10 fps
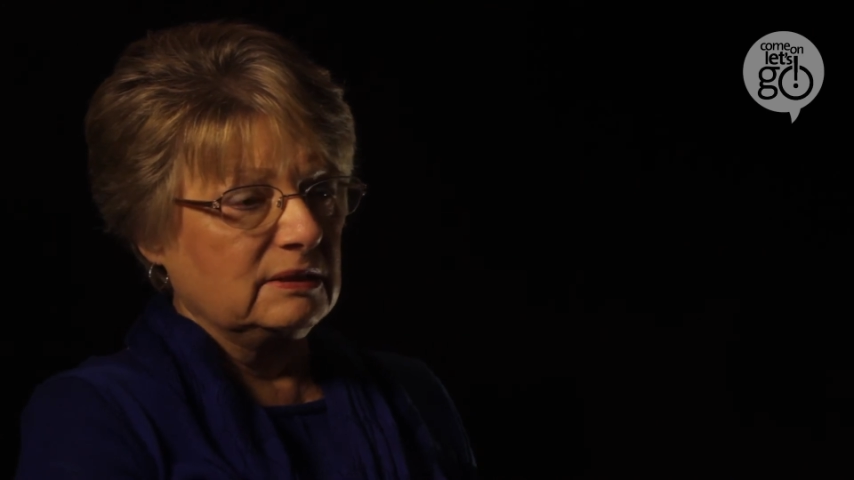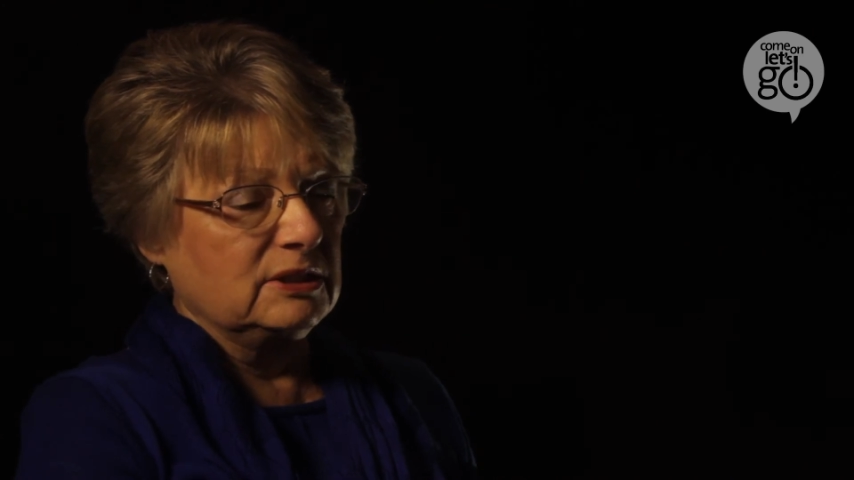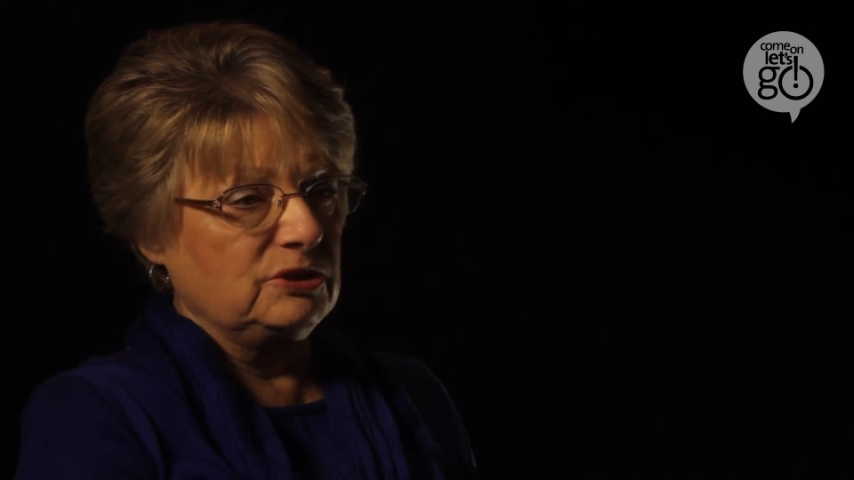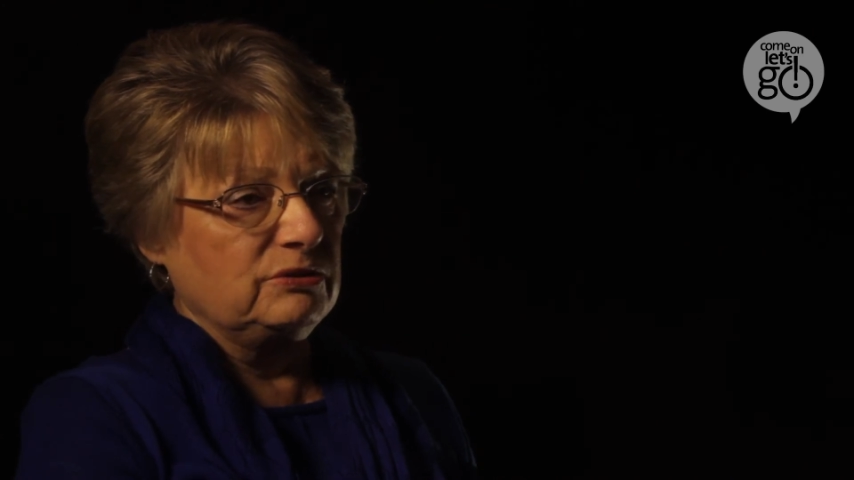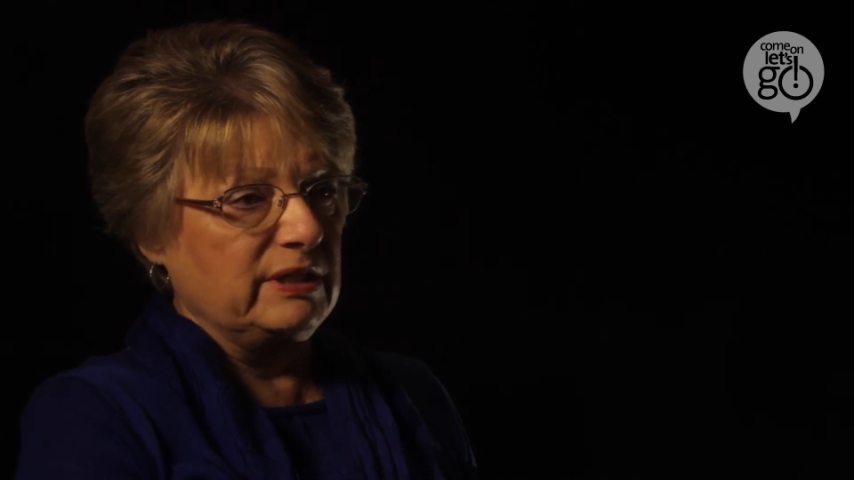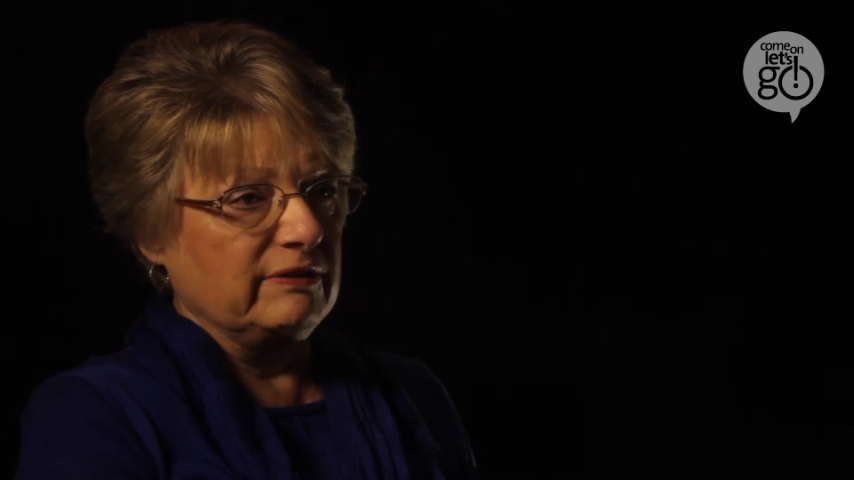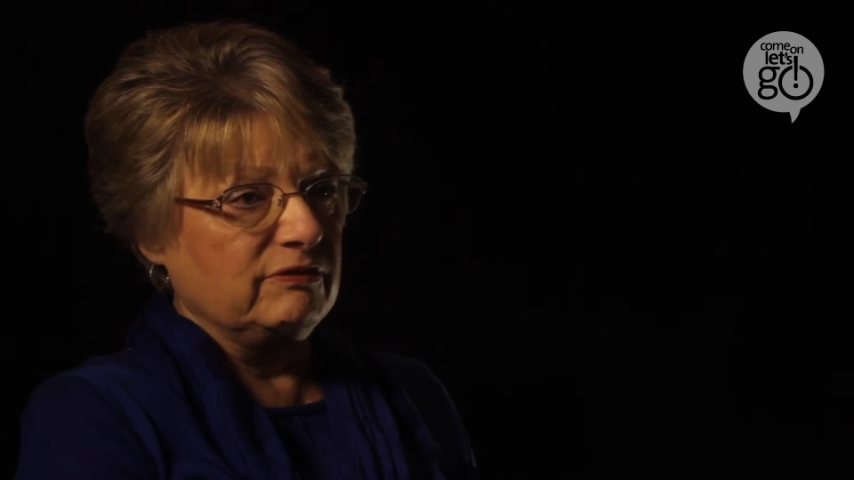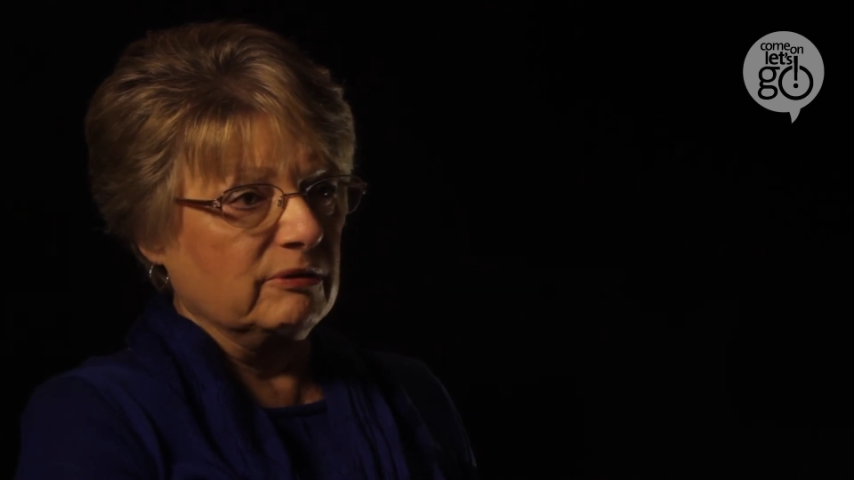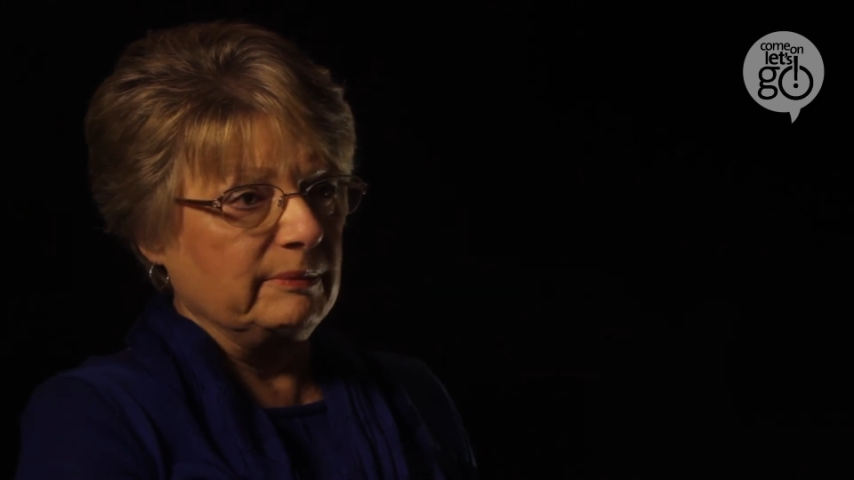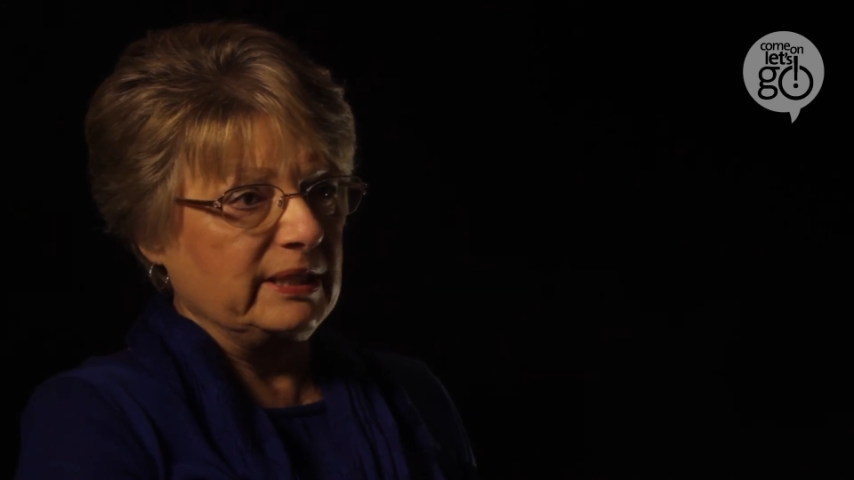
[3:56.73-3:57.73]
to do that
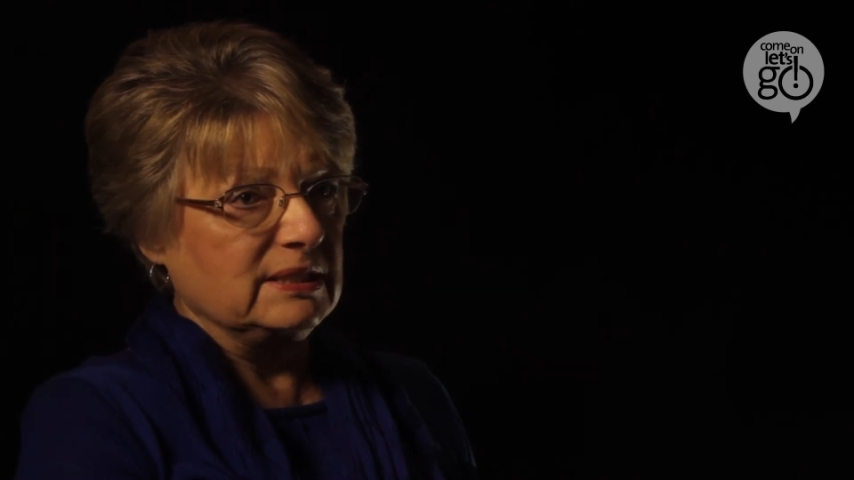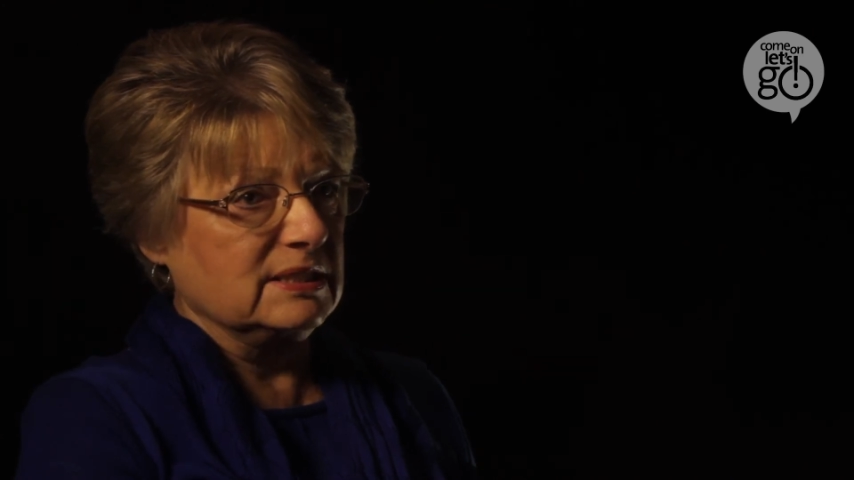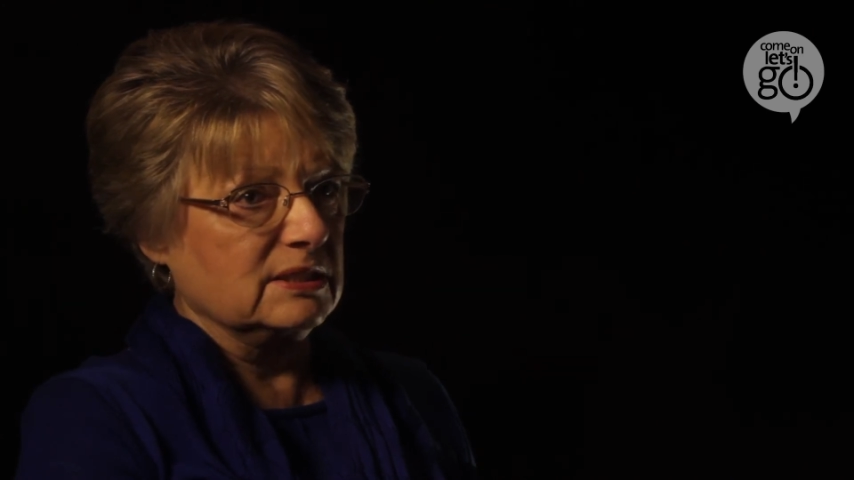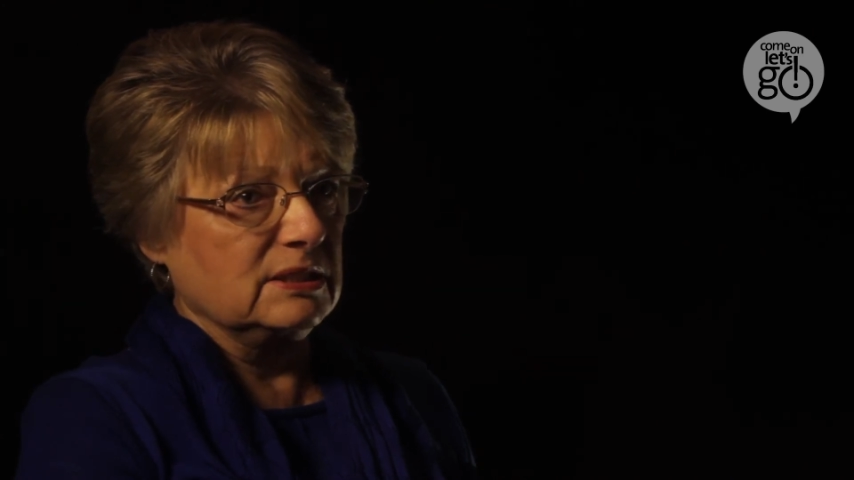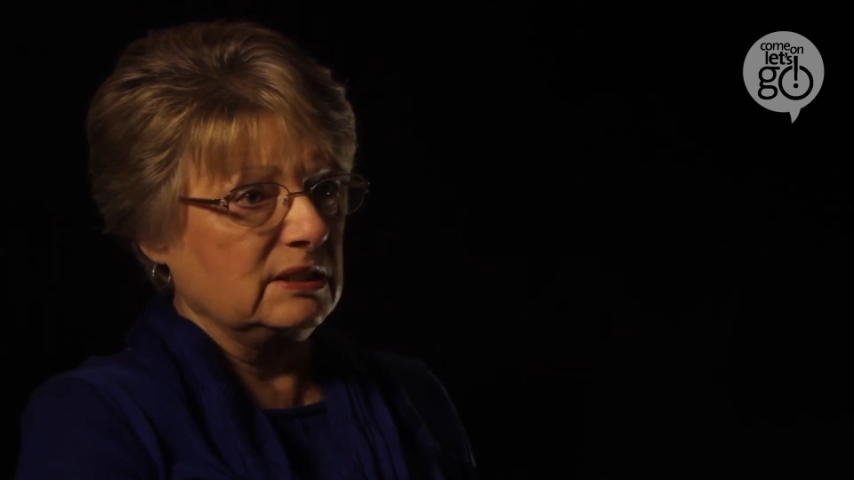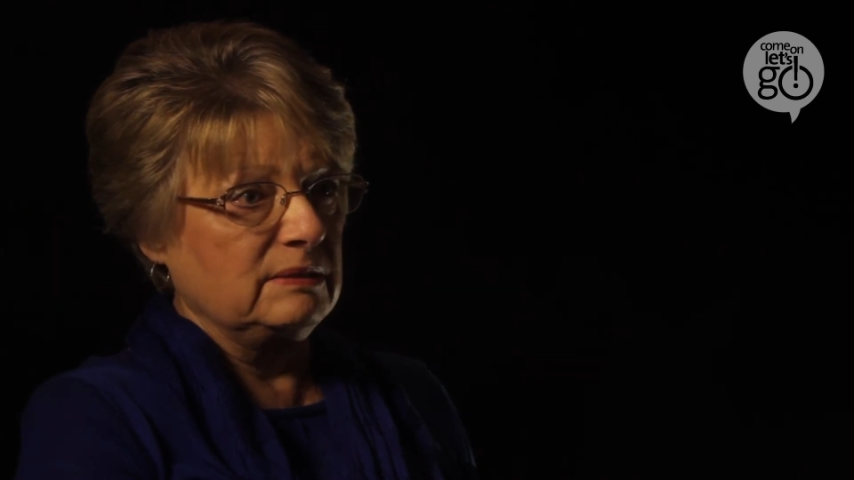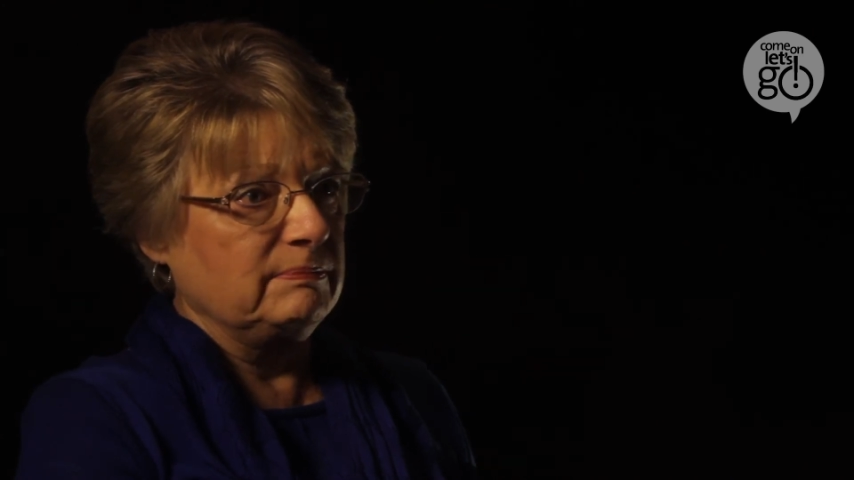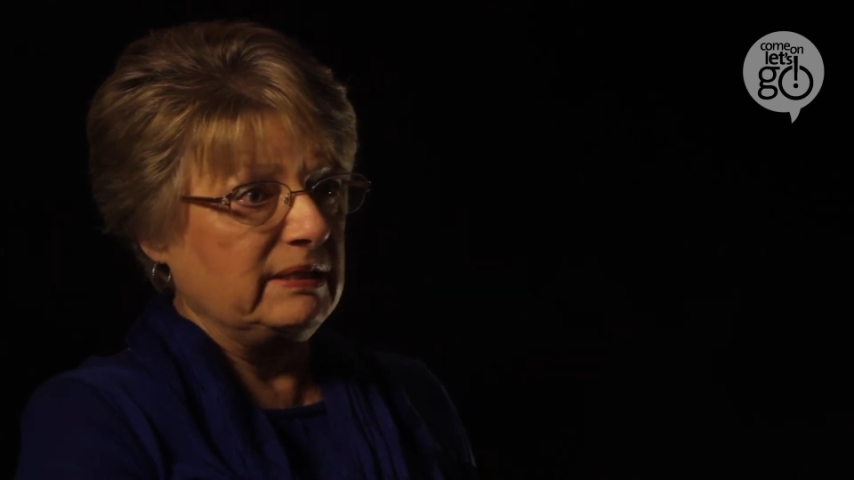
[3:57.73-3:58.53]
for me, because in,